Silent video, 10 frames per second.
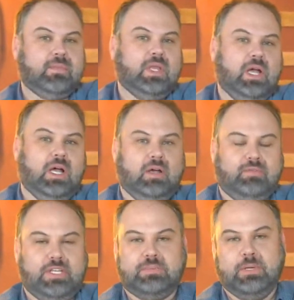of
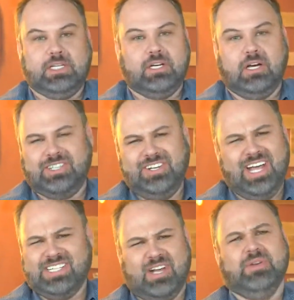Eastman guitars. And you
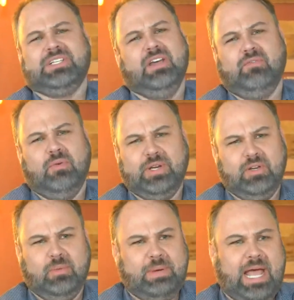guys always love when we do
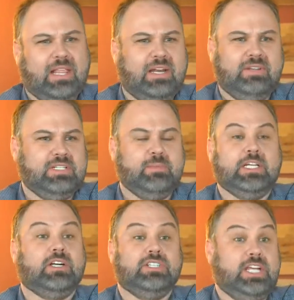a pallet of Eastman
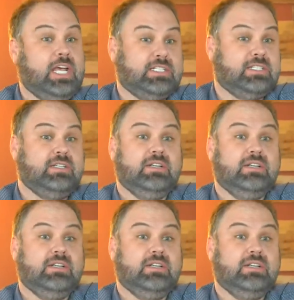guitars. Yes.